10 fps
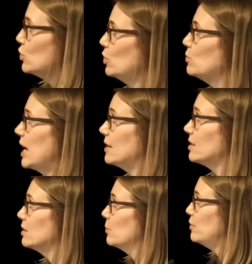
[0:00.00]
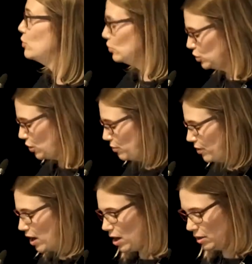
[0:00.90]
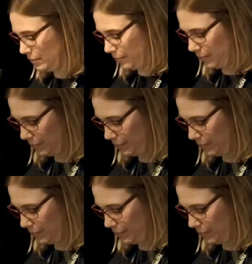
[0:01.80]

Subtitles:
the two tasks that we've done so far.